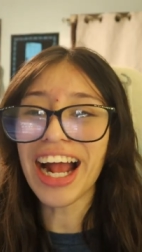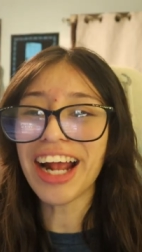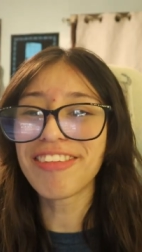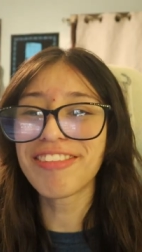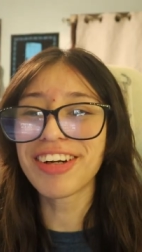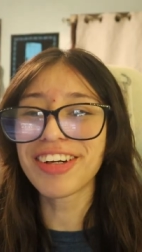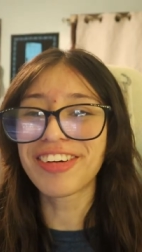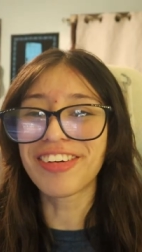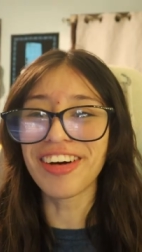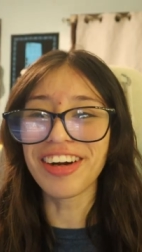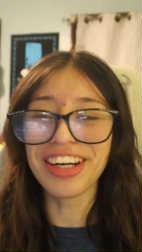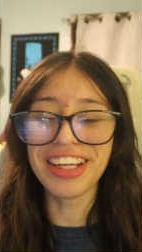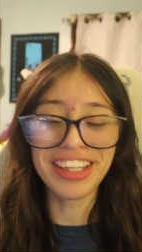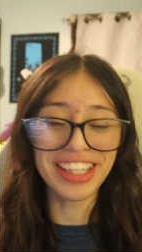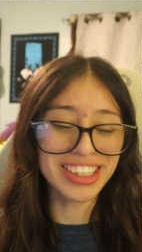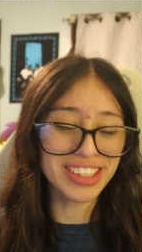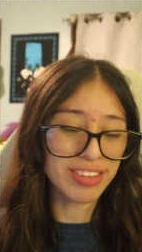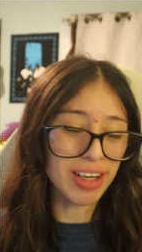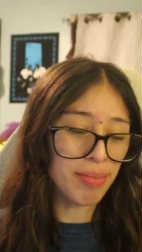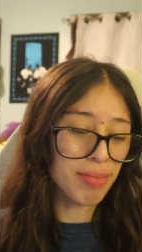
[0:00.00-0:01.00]
I'm recording
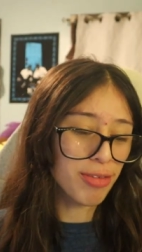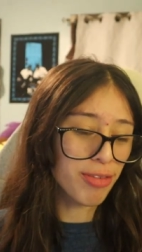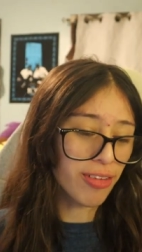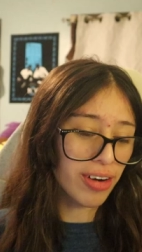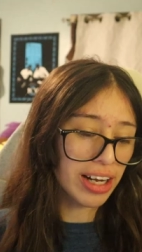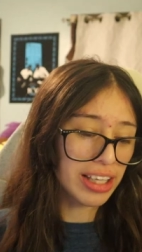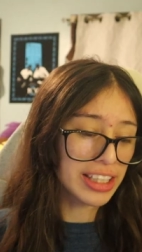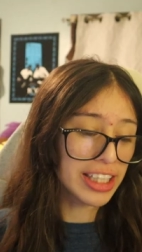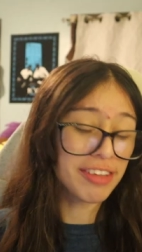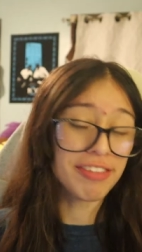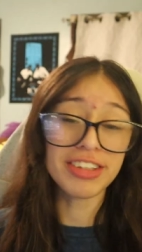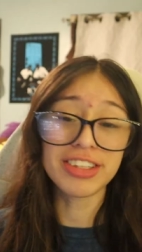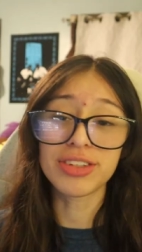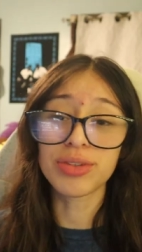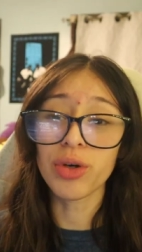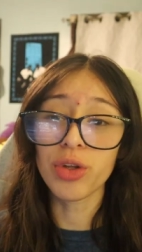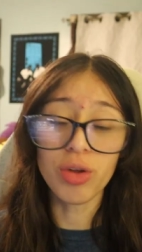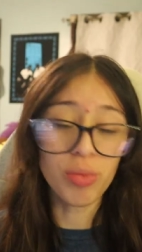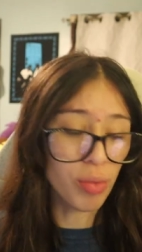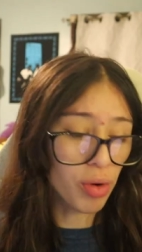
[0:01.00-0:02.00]
this right before I leave. It's
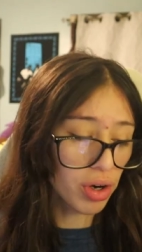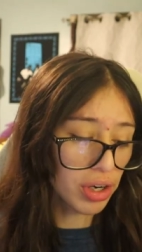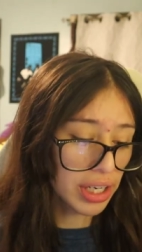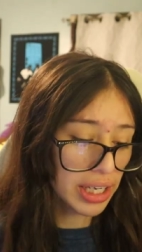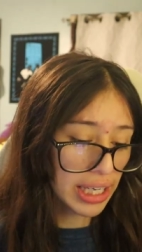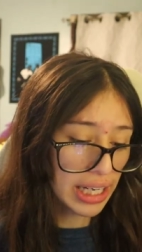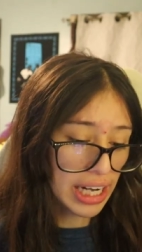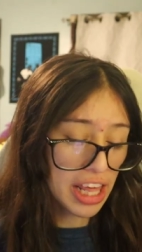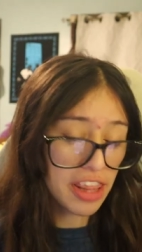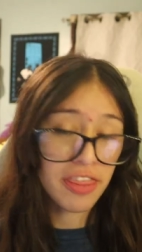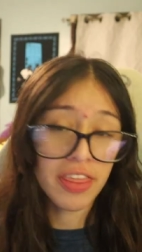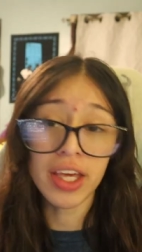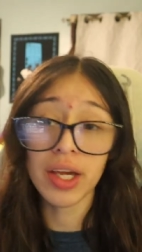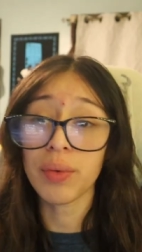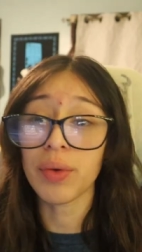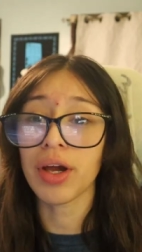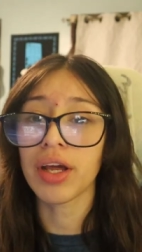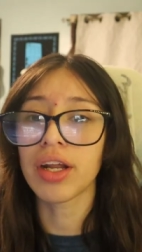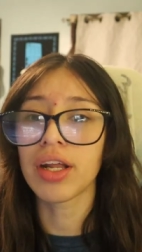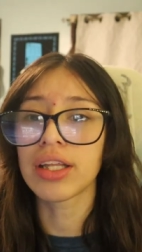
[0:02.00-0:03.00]
two in the morning, and I think
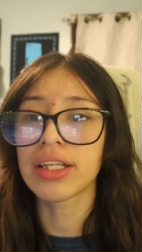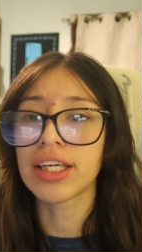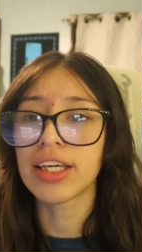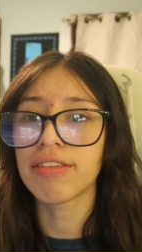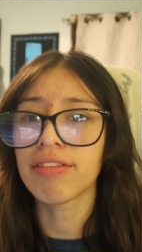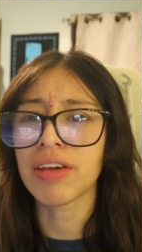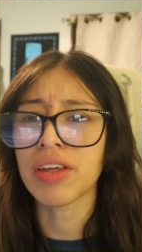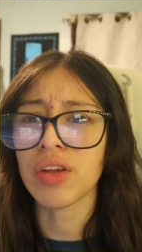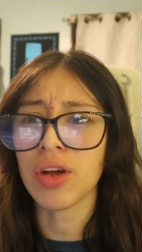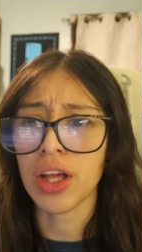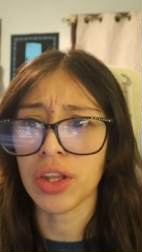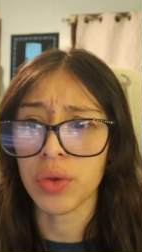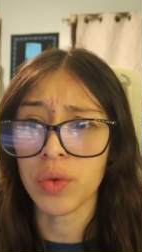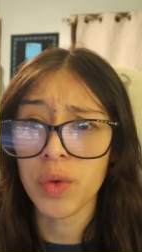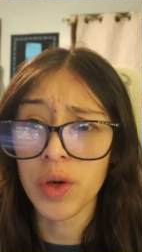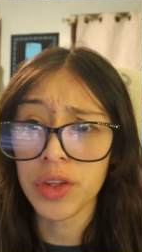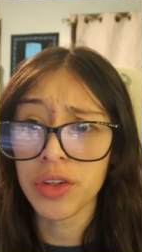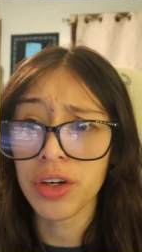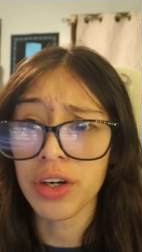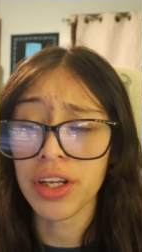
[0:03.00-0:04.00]
we're gonna leave either at
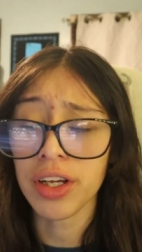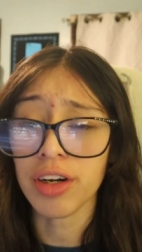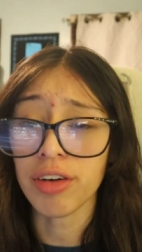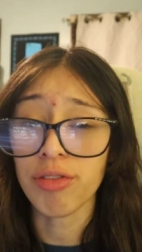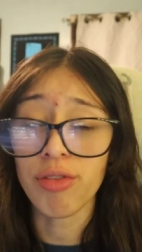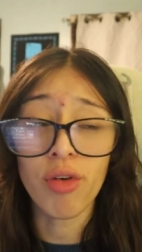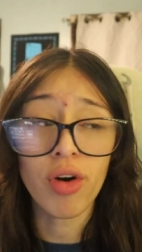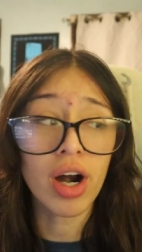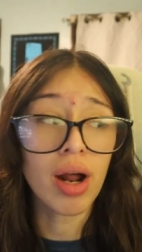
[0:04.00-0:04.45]
3:30 or 4.